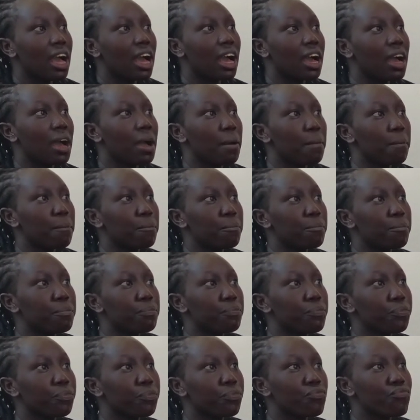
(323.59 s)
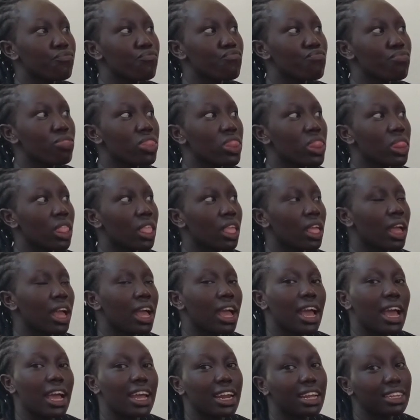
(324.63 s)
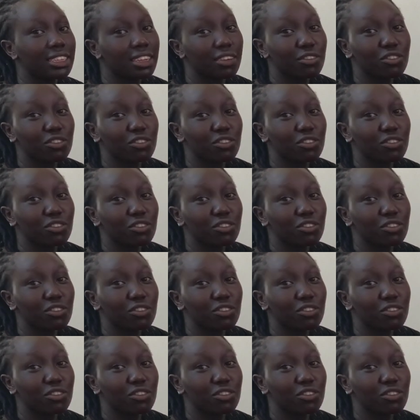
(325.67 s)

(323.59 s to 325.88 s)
And as